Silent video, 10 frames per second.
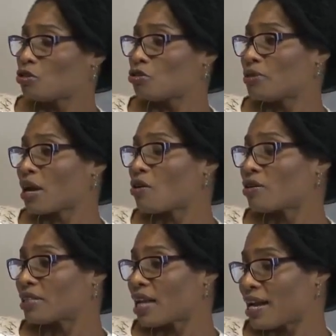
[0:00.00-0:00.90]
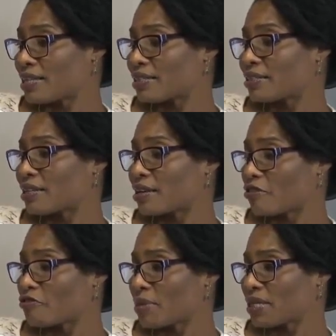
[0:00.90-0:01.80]
to recognize that the
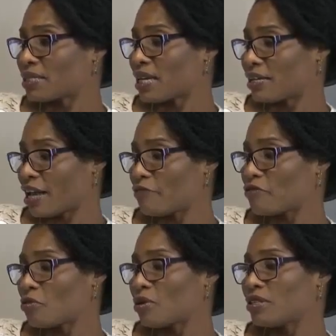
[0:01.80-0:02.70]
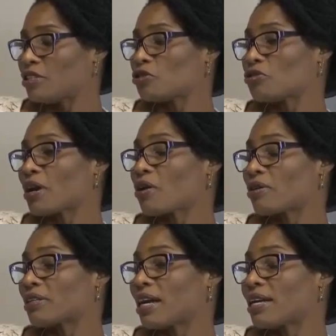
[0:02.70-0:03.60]
government and everyone needs to
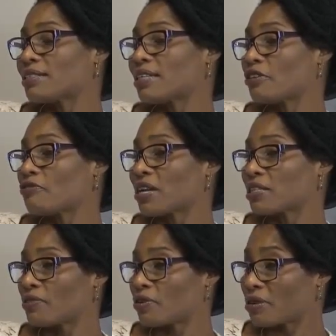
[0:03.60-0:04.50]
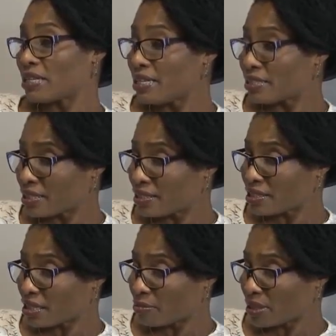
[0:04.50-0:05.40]
recognize that refractive error is a
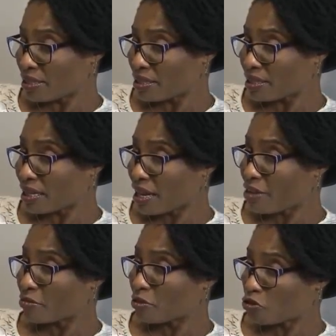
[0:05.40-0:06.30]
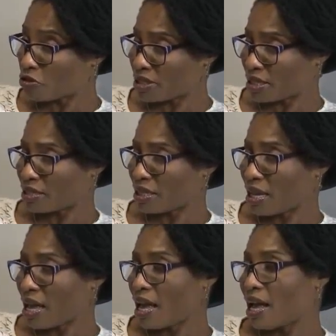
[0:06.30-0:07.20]
disability that can be treated
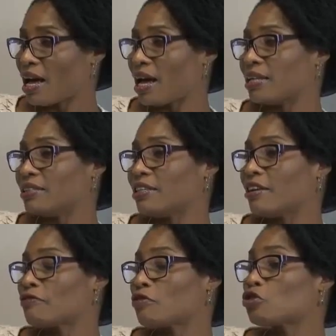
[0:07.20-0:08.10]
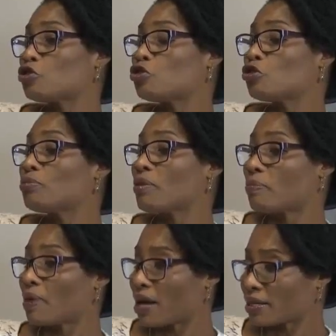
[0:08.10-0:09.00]
and therefore should be
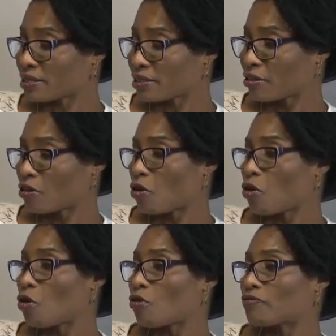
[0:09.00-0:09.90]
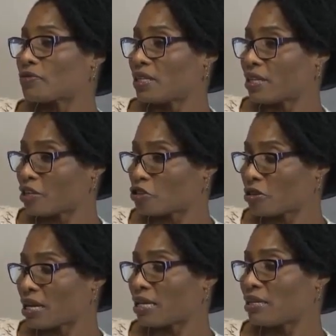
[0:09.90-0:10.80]
part of the
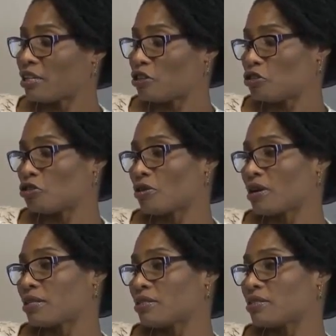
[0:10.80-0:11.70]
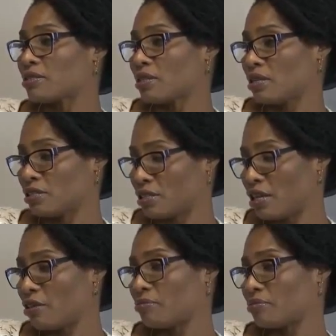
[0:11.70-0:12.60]
national insurance
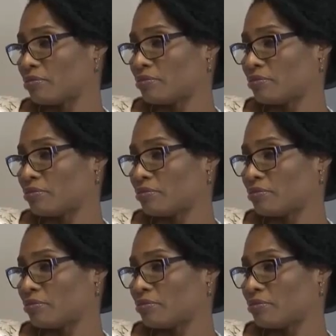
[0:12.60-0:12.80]
scheme.